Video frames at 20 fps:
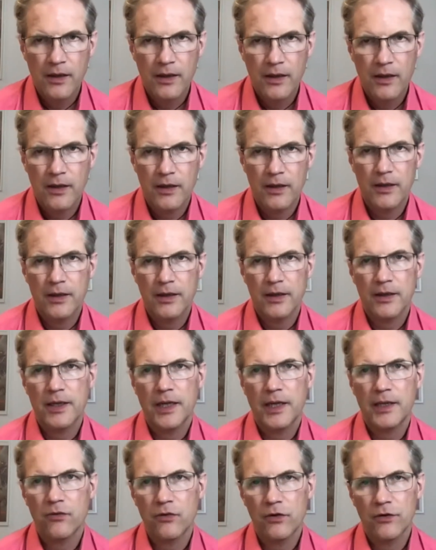
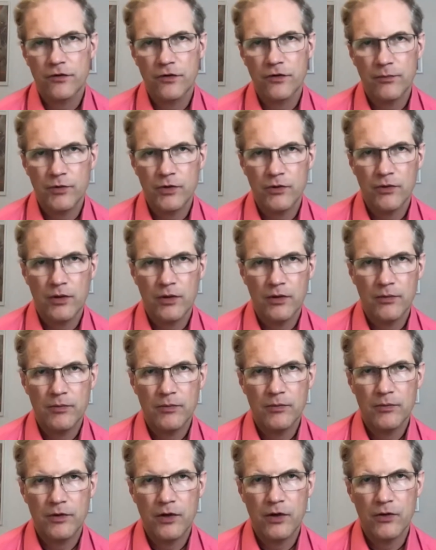And also new
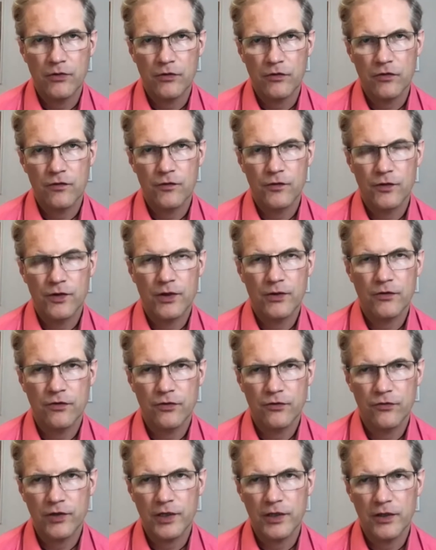notes for those who
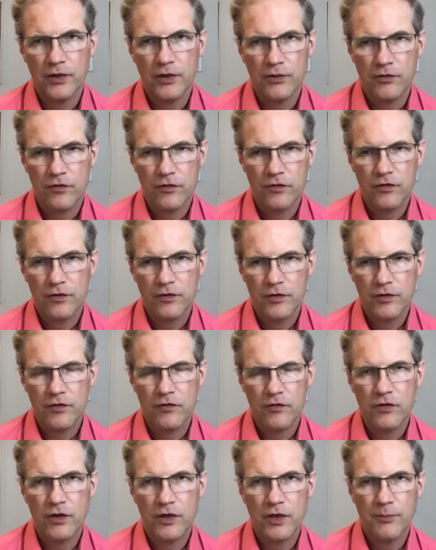read notes. So it's
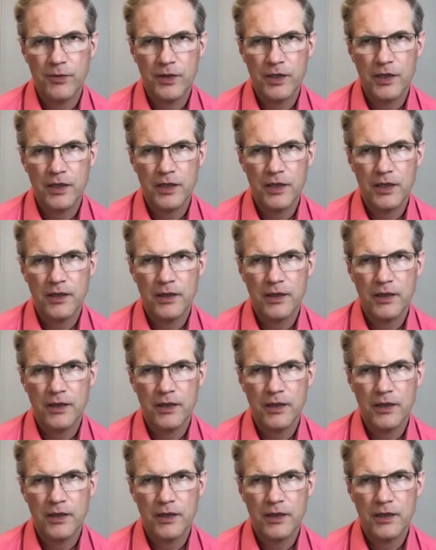going to be,